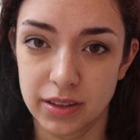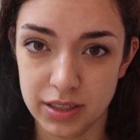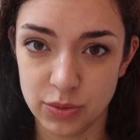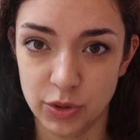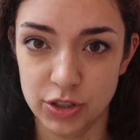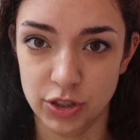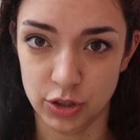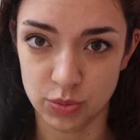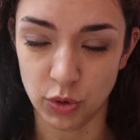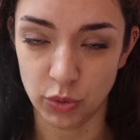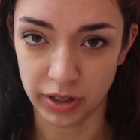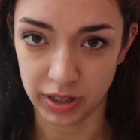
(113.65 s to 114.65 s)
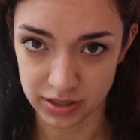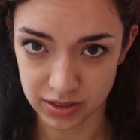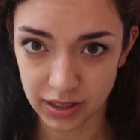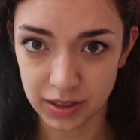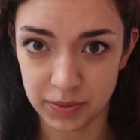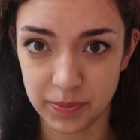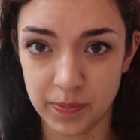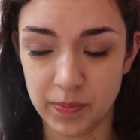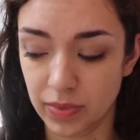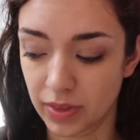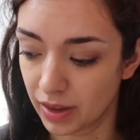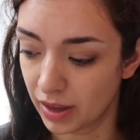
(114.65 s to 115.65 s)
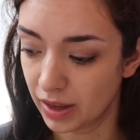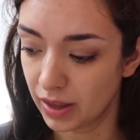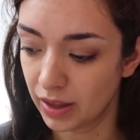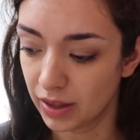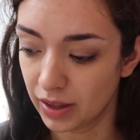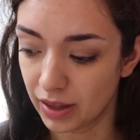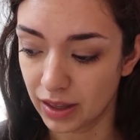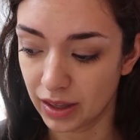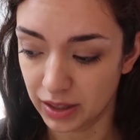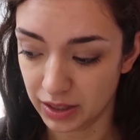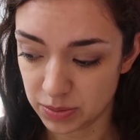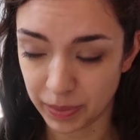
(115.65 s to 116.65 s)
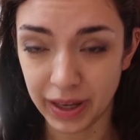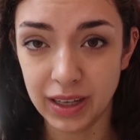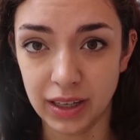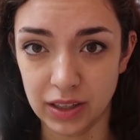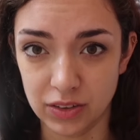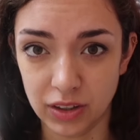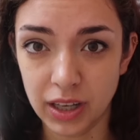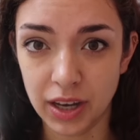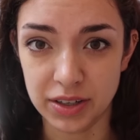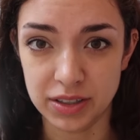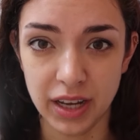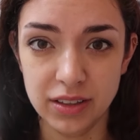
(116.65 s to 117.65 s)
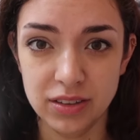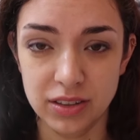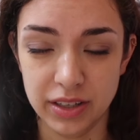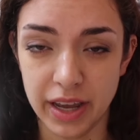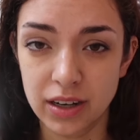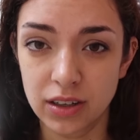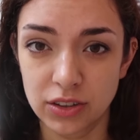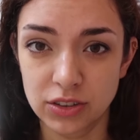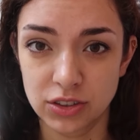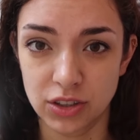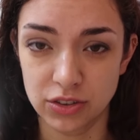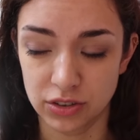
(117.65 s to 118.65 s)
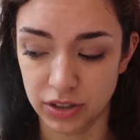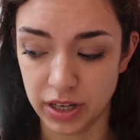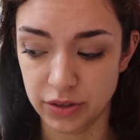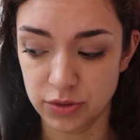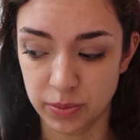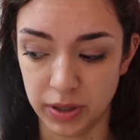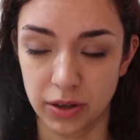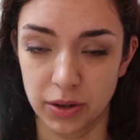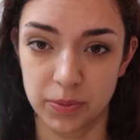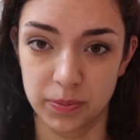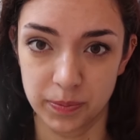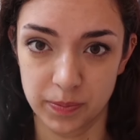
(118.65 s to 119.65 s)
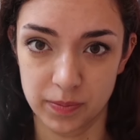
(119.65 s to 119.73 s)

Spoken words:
This one is a touch more realistic. Ik spreek in 3 jaar tijd Nederlands als een native speaker.